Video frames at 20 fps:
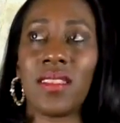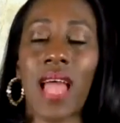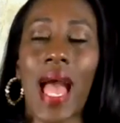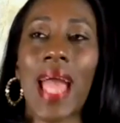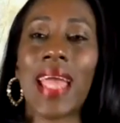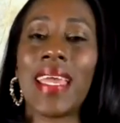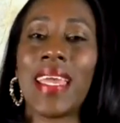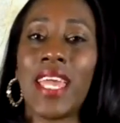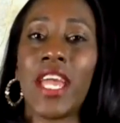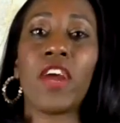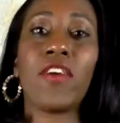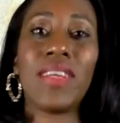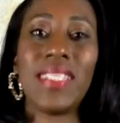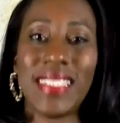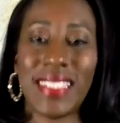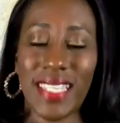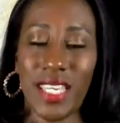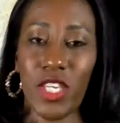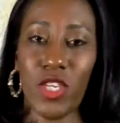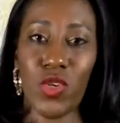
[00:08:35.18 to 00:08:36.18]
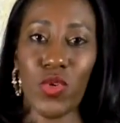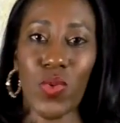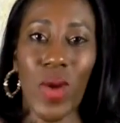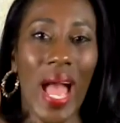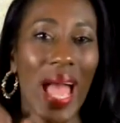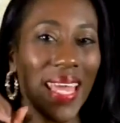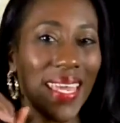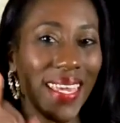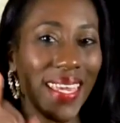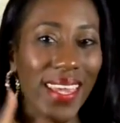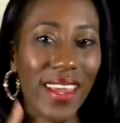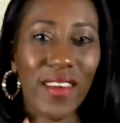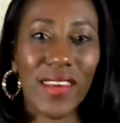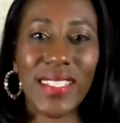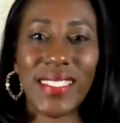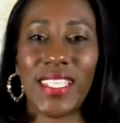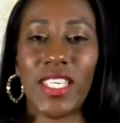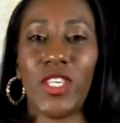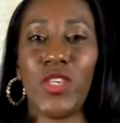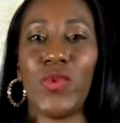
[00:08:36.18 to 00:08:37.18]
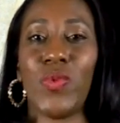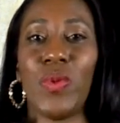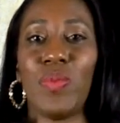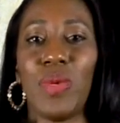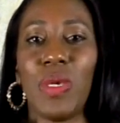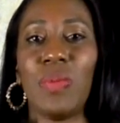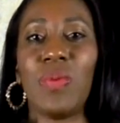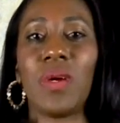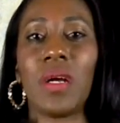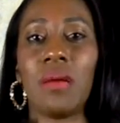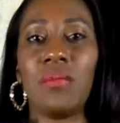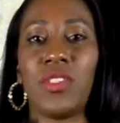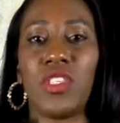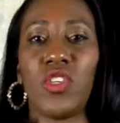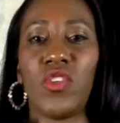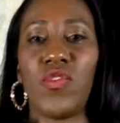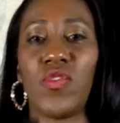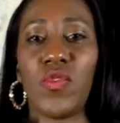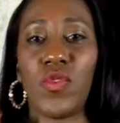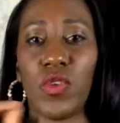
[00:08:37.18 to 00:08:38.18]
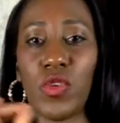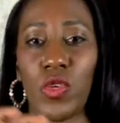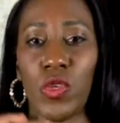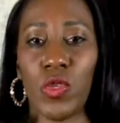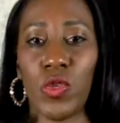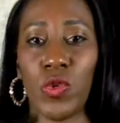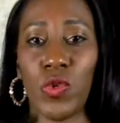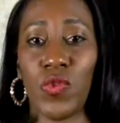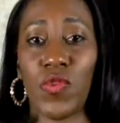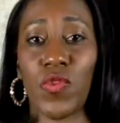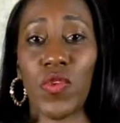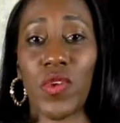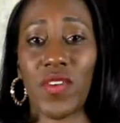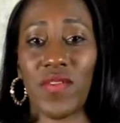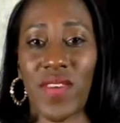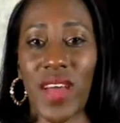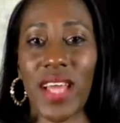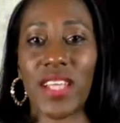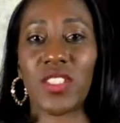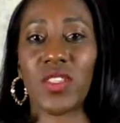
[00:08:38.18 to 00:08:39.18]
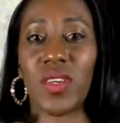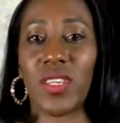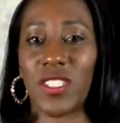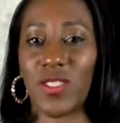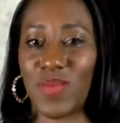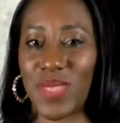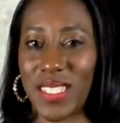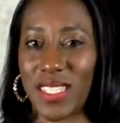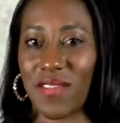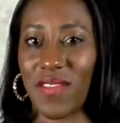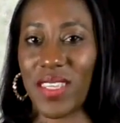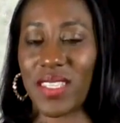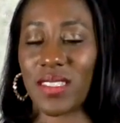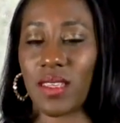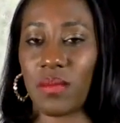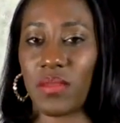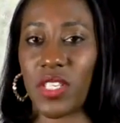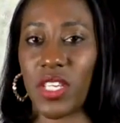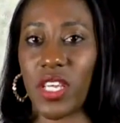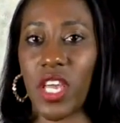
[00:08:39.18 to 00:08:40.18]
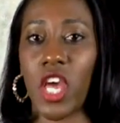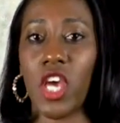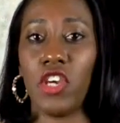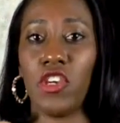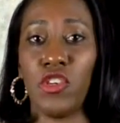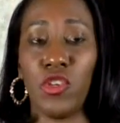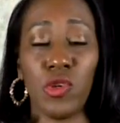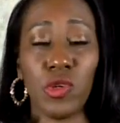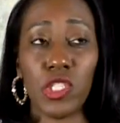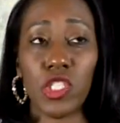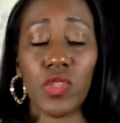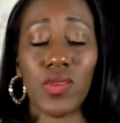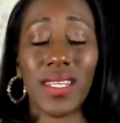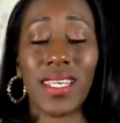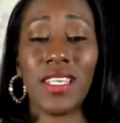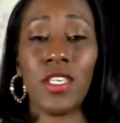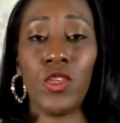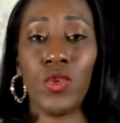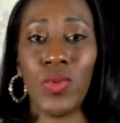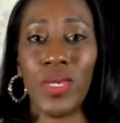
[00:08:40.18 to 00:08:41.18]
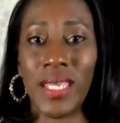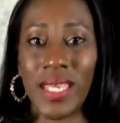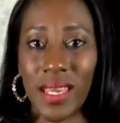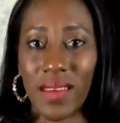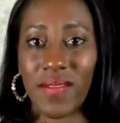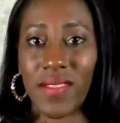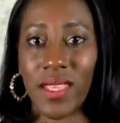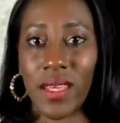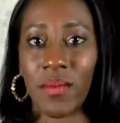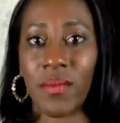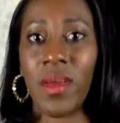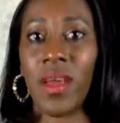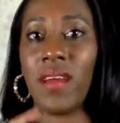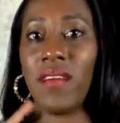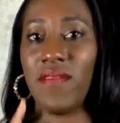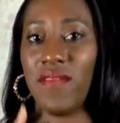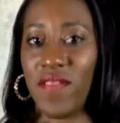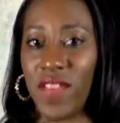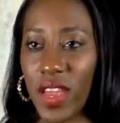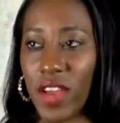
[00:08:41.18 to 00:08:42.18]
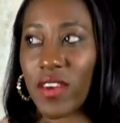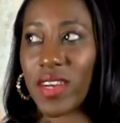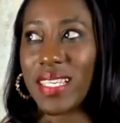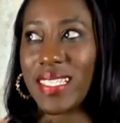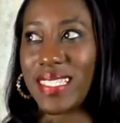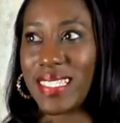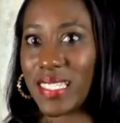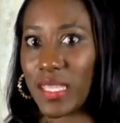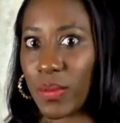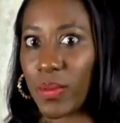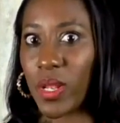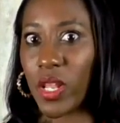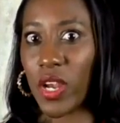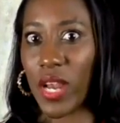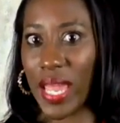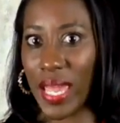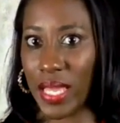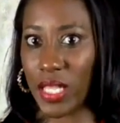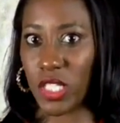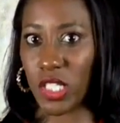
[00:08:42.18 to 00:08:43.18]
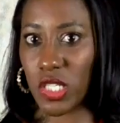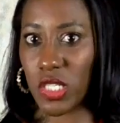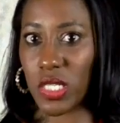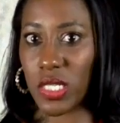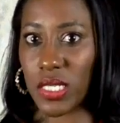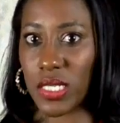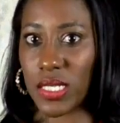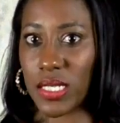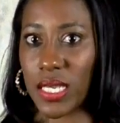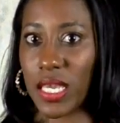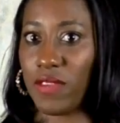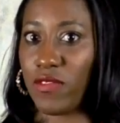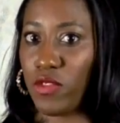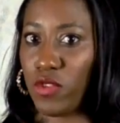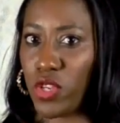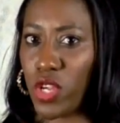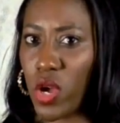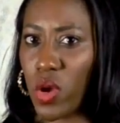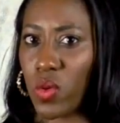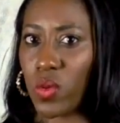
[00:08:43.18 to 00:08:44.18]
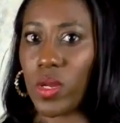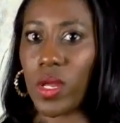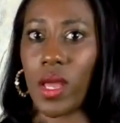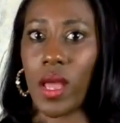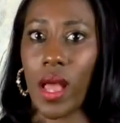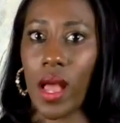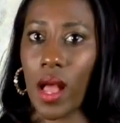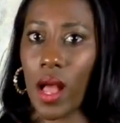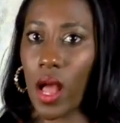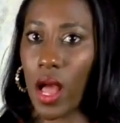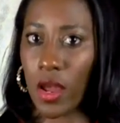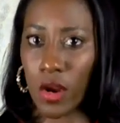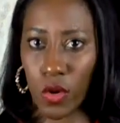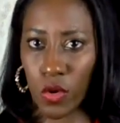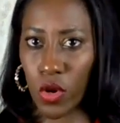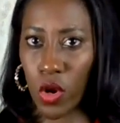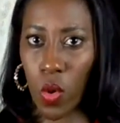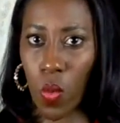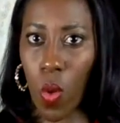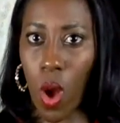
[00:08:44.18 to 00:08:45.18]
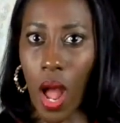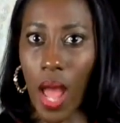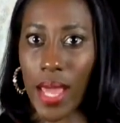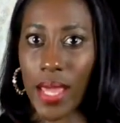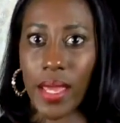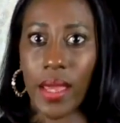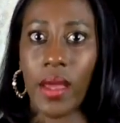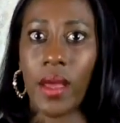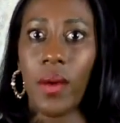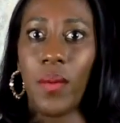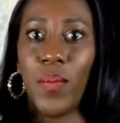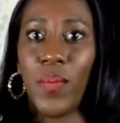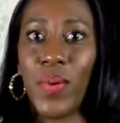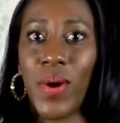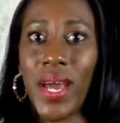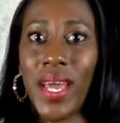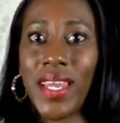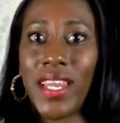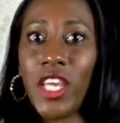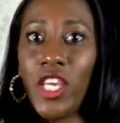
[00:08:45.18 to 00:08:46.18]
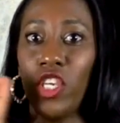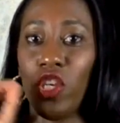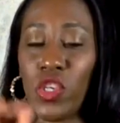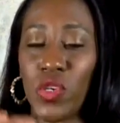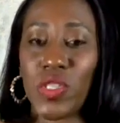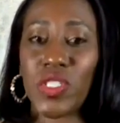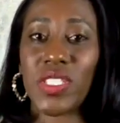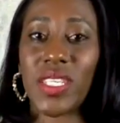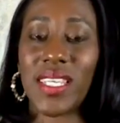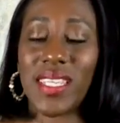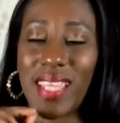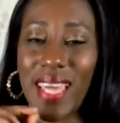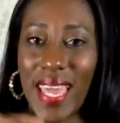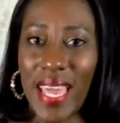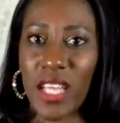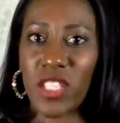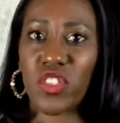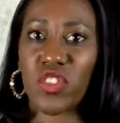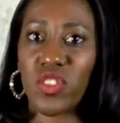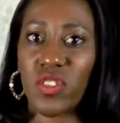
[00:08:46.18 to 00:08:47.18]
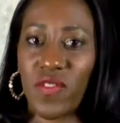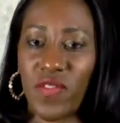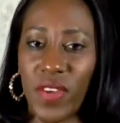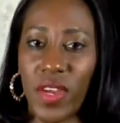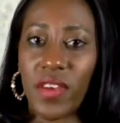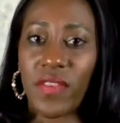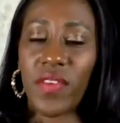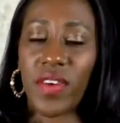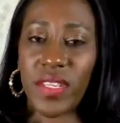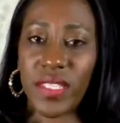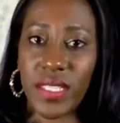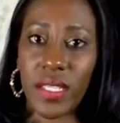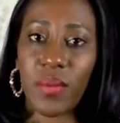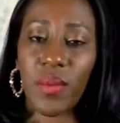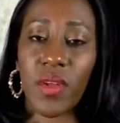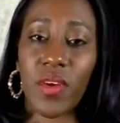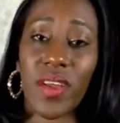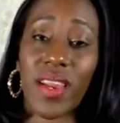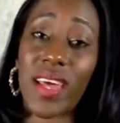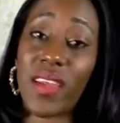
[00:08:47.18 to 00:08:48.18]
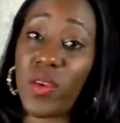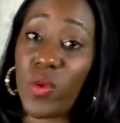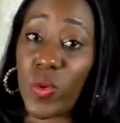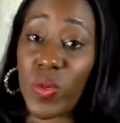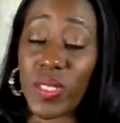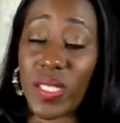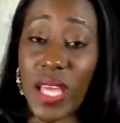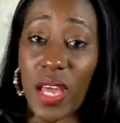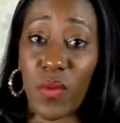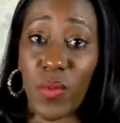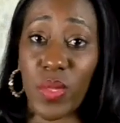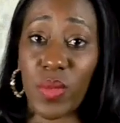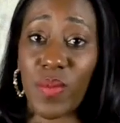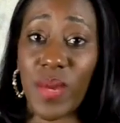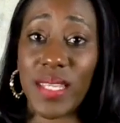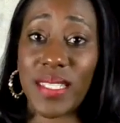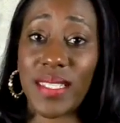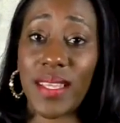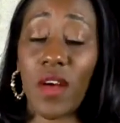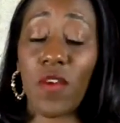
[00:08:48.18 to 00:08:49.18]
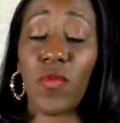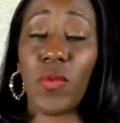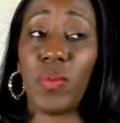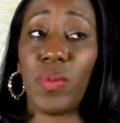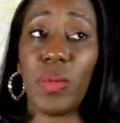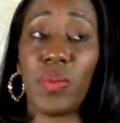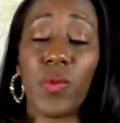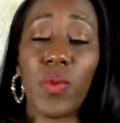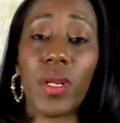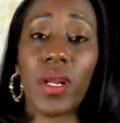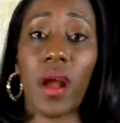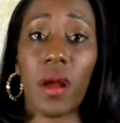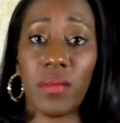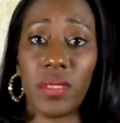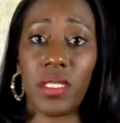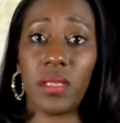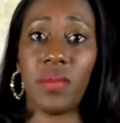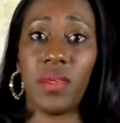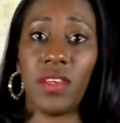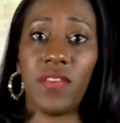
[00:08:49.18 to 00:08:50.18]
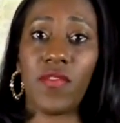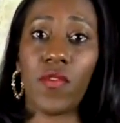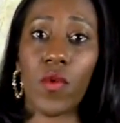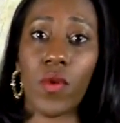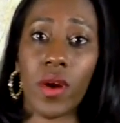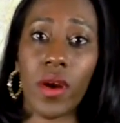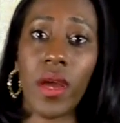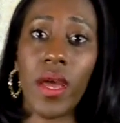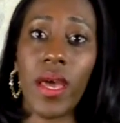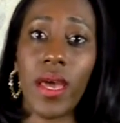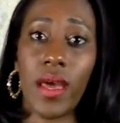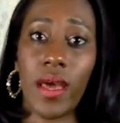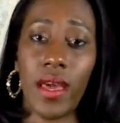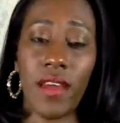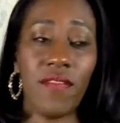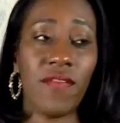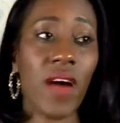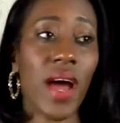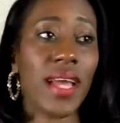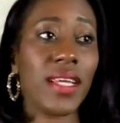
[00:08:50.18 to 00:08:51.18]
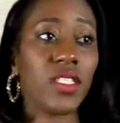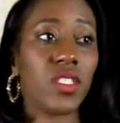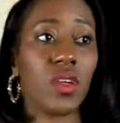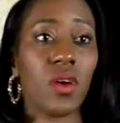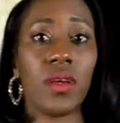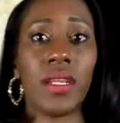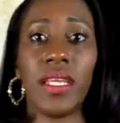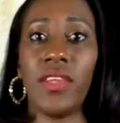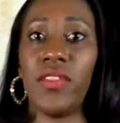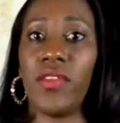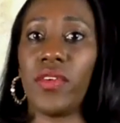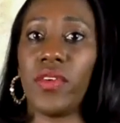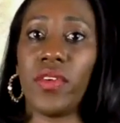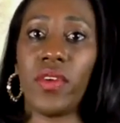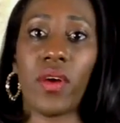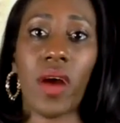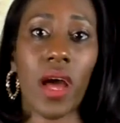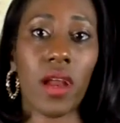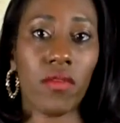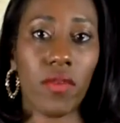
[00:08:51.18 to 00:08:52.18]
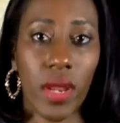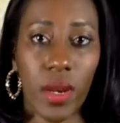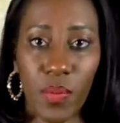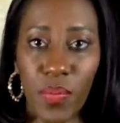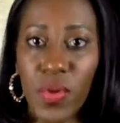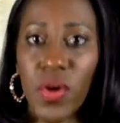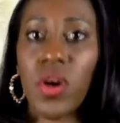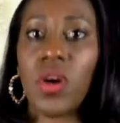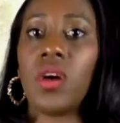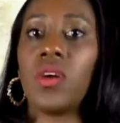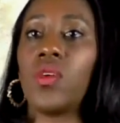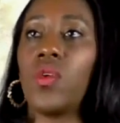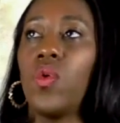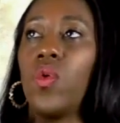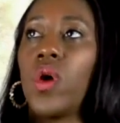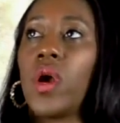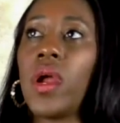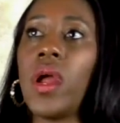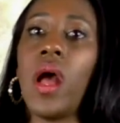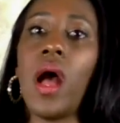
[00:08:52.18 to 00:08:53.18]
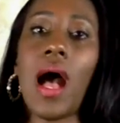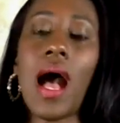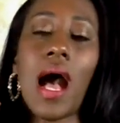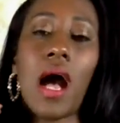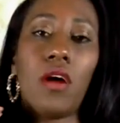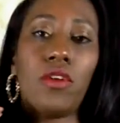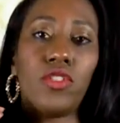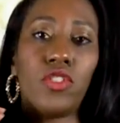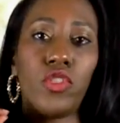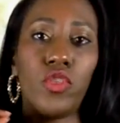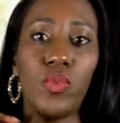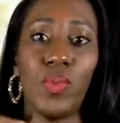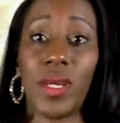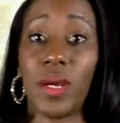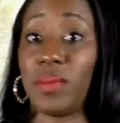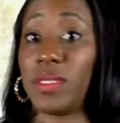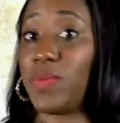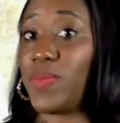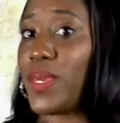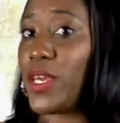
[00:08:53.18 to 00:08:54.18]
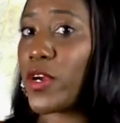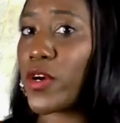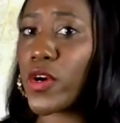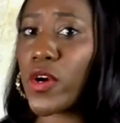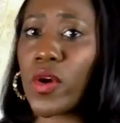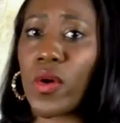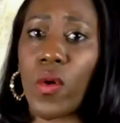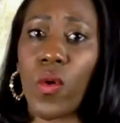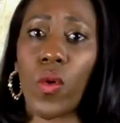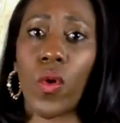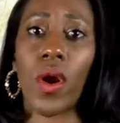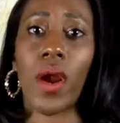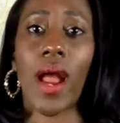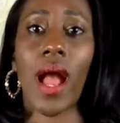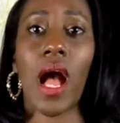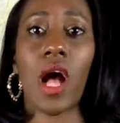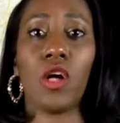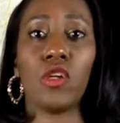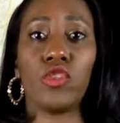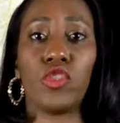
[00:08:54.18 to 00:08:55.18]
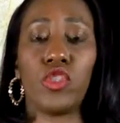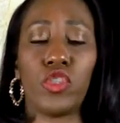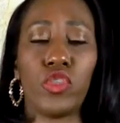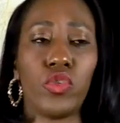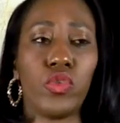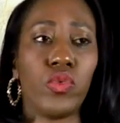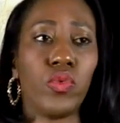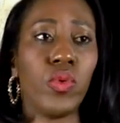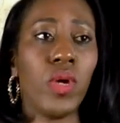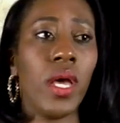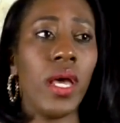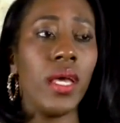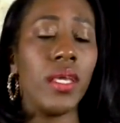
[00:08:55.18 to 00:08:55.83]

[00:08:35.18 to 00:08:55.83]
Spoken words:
I guarantee you when people come to you for advice on a specific subject, usually you give them very similar answers. If you don't, I don't know why. But usually the answers are very, very similar. And I noticed that with myself when people would come to me for advice on either, how to write a book or how to become a speaker or how to,